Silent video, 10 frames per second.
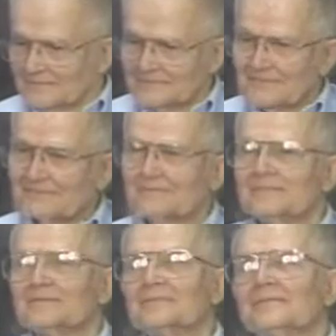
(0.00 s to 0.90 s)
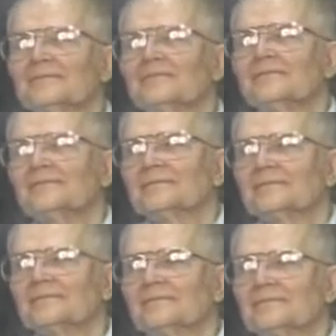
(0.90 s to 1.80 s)

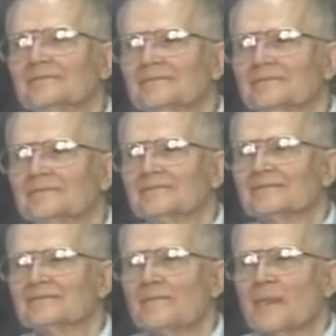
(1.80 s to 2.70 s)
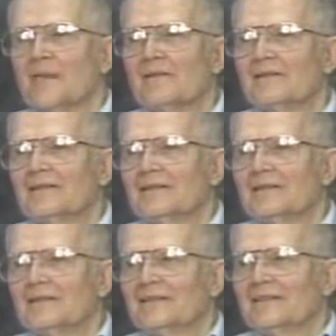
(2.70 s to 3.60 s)

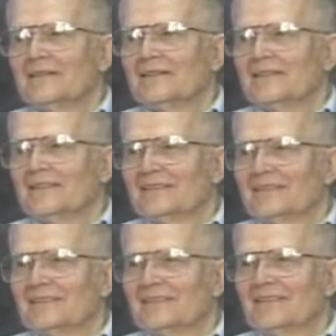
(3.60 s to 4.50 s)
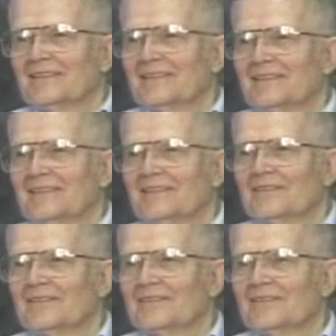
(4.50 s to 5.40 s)

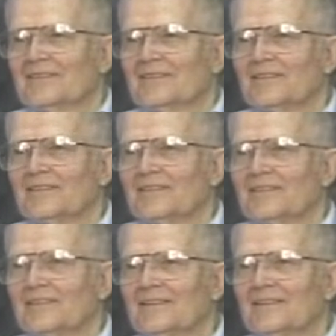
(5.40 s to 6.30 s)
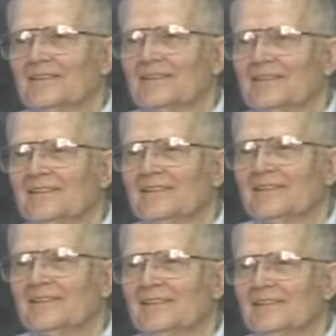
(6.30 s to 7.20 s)

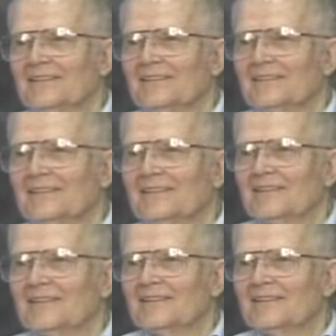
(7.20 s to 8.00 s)
The person shown says nothing.